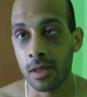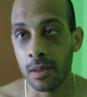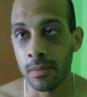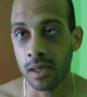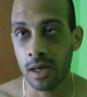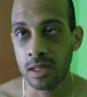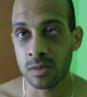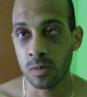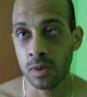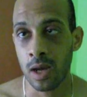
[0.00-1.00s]
Because
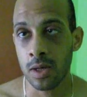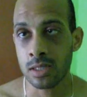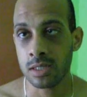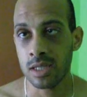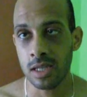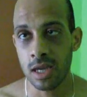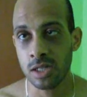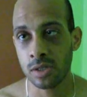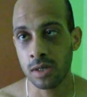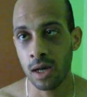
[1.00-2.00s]
when I was a
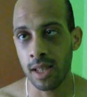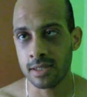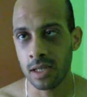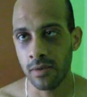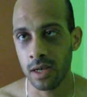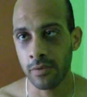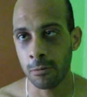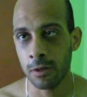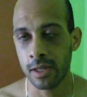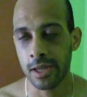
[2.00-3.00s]
teenager and all that stuff, I never
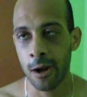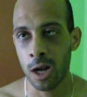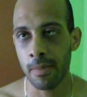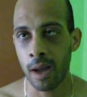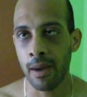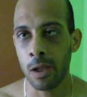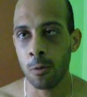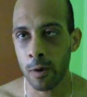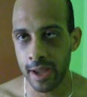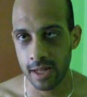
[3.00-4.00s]
really cared about my
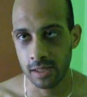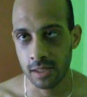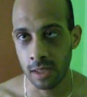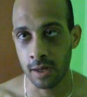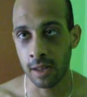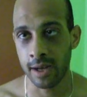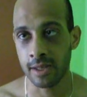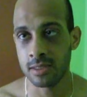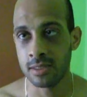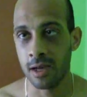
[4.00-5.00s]
weight and all of
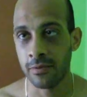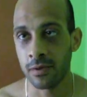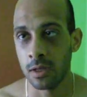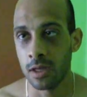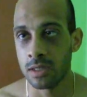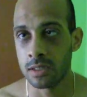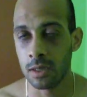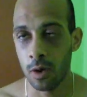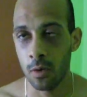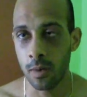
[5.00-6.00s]
that stuff.
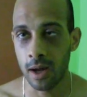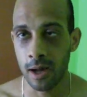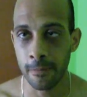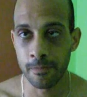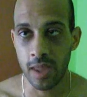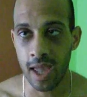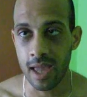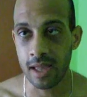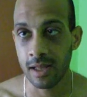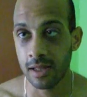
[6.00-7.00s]
So,
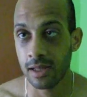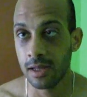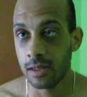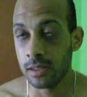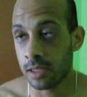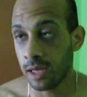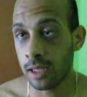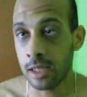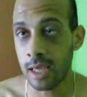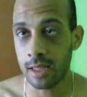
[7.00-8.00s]
hey,
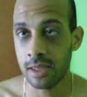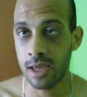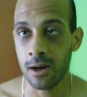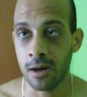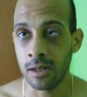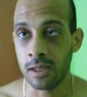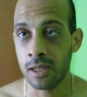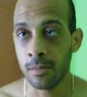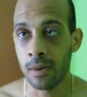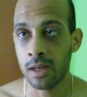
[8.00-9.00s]
gonna get there, and
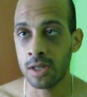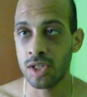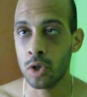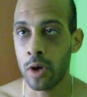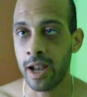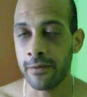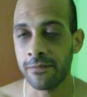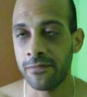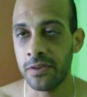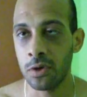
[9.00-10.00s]
I'm gonna enjoy it. I
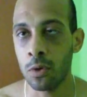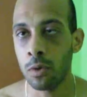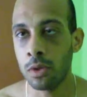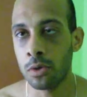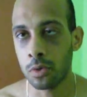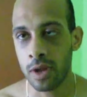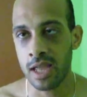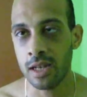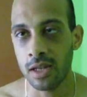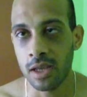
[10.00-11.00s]
feel great,